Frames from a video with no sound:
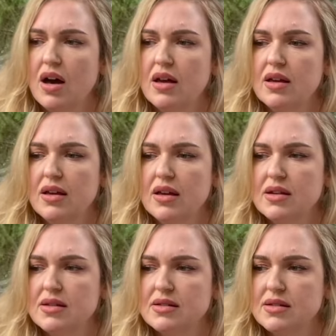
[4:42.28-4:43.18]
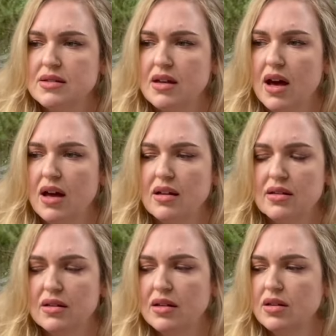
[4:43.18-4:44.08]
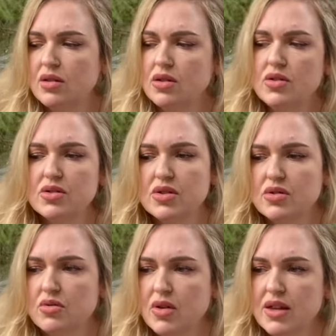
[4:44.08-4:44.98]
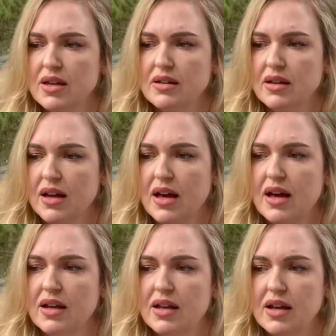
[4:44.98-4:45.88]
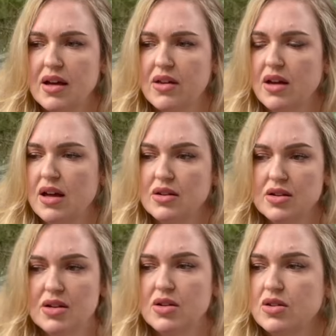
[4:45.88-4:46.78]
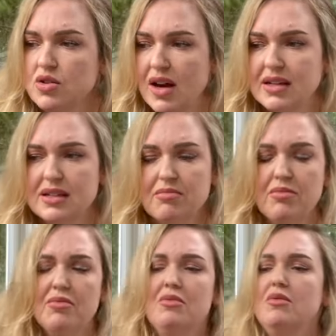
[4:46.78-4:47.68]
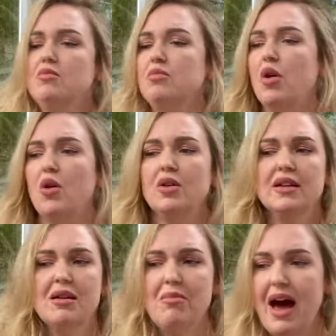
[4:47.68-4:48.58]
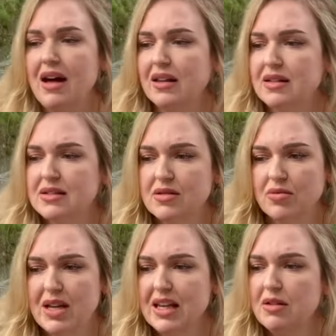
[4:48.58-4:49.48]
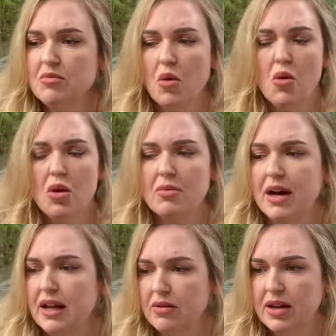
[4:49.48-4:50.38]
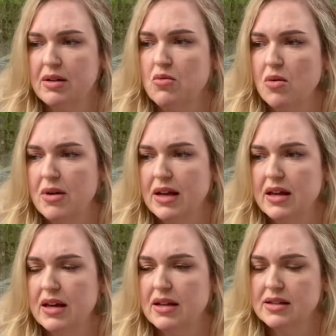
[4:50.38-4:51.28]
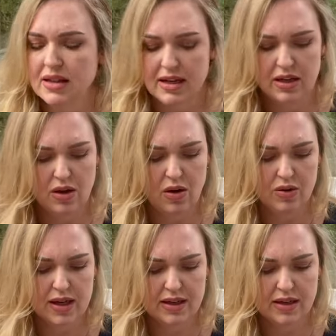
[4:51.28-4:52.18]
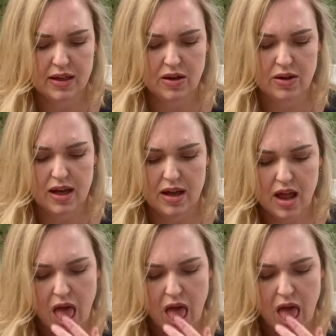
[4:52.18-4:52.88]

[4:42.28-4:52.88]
is loose with it and you're trying to pull in the balance. We need more money. We need more money. You can't let it go. Can't let it go yet.